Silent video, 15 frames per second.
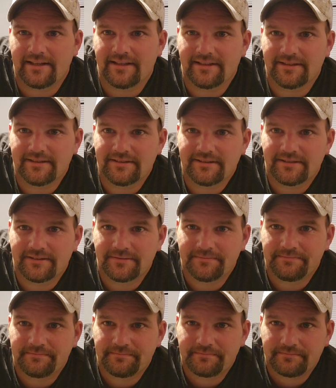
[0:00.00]
is
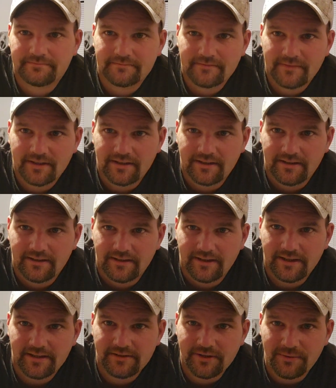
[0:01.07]

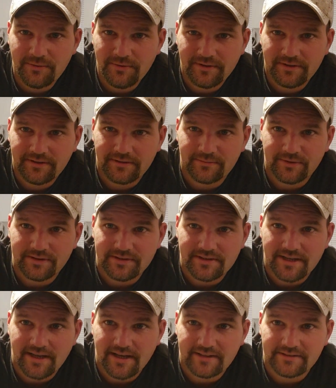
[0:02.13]
his horn on one
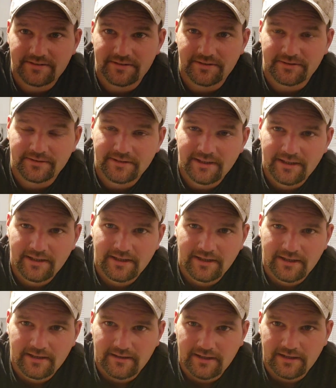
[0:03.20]
side. So
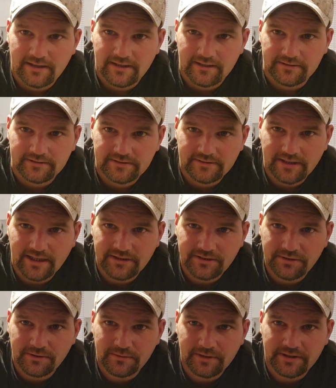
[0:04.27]
not
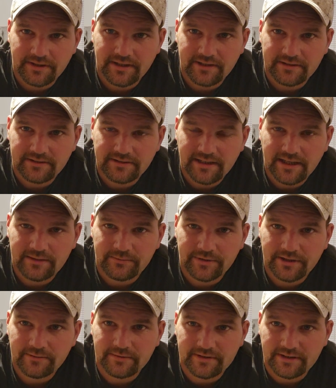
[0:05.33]
sure where the other side
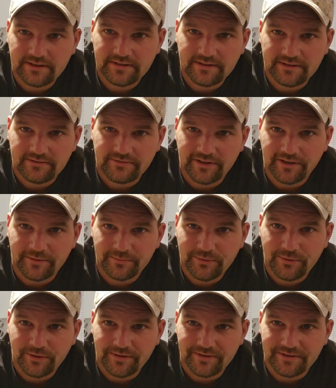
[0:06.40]
went, but this is very
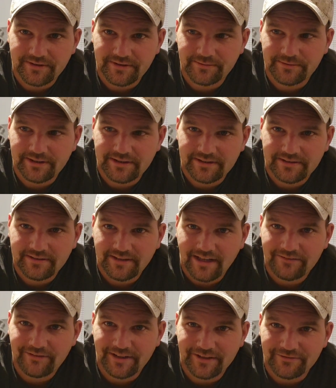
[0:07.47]
important to me, and
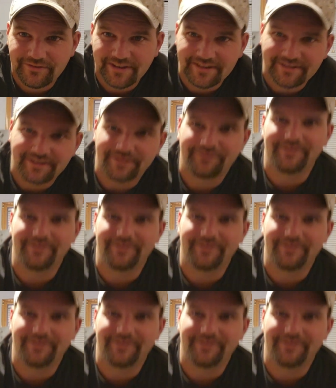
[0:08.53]
I've had to fix it a